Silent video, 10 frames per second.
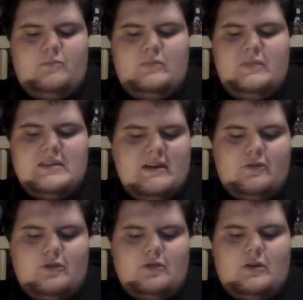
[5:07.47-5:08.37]

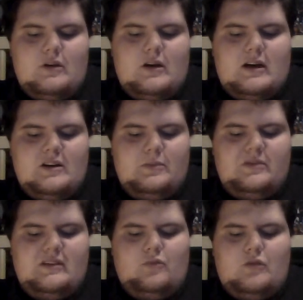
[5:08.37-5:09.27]
never
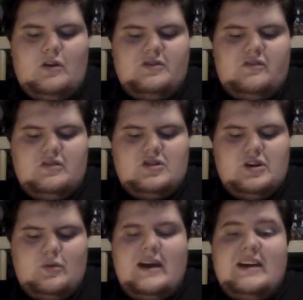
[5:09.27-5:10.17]
100% watched the
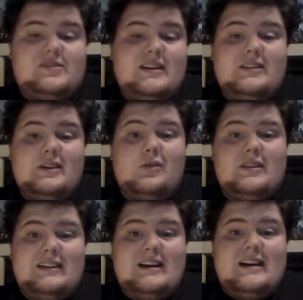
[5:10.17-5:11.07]
show. I actually had to go
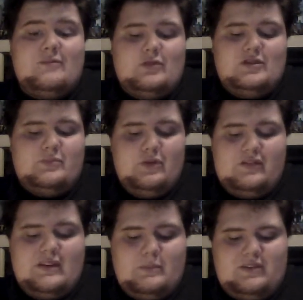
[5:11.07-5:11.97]
online and watch most
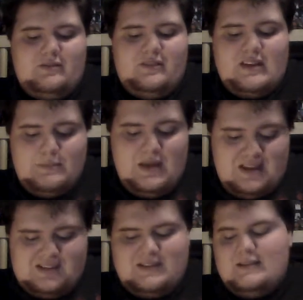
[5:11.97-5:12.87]
of the episodes that I
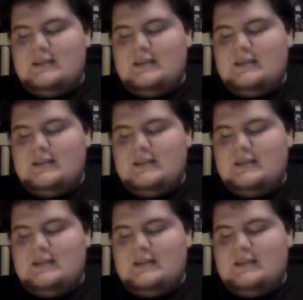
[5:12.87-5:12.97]
missed.